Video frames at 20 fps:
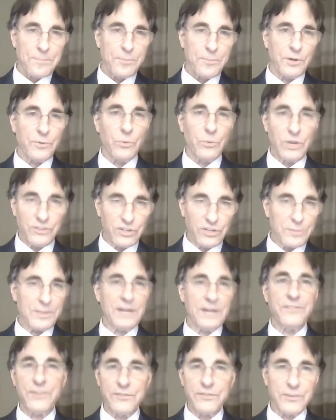But what's the
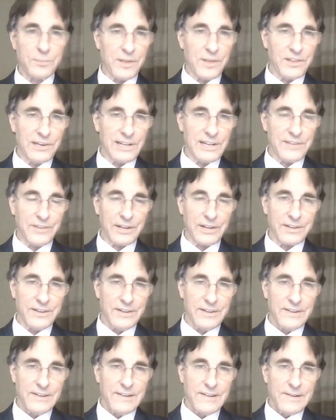benefit of your mother leaving?
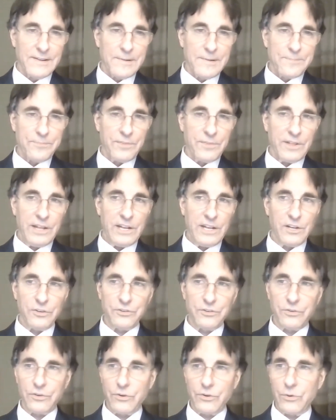He
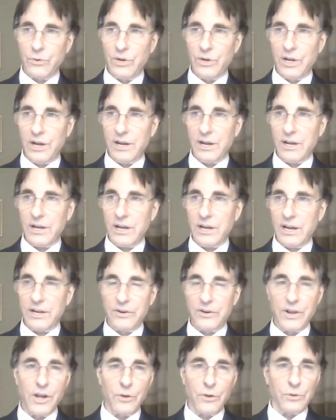goes, well, I
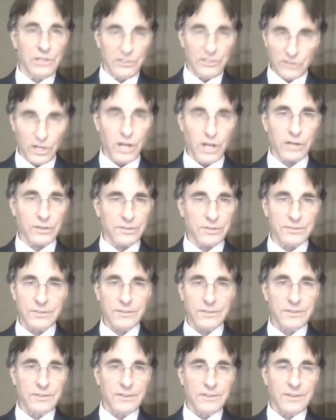don't know. Well, let's look.
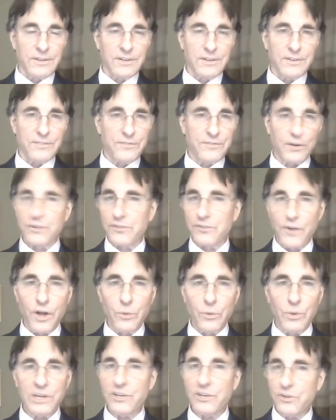First of
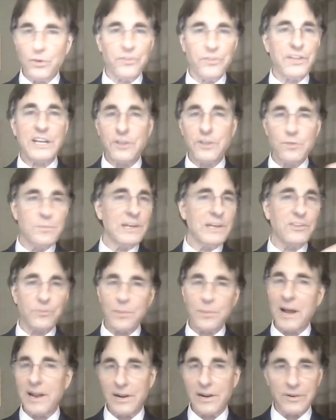all, what did you think you
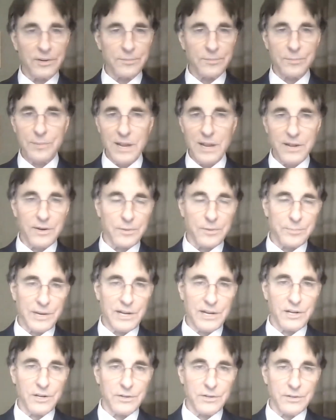missed by her, her
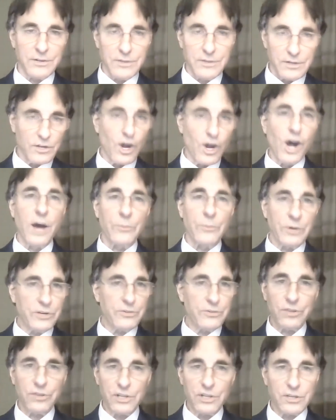being gone? What
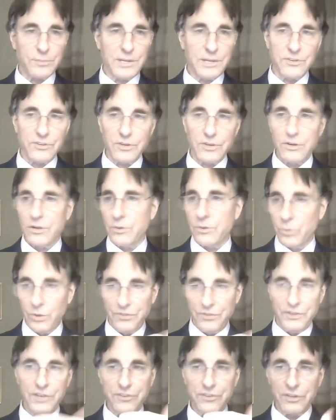did you think you missed?
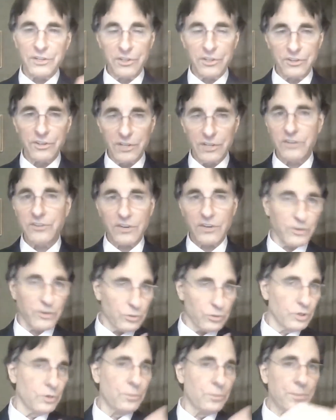Well, this and this and this. I
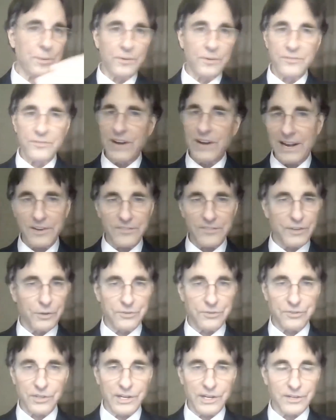said, who provided those
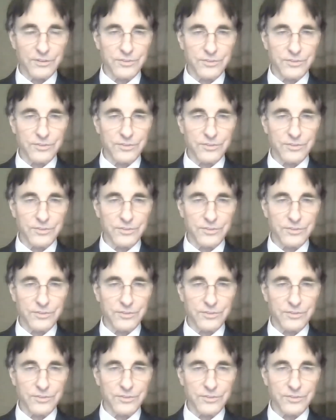things?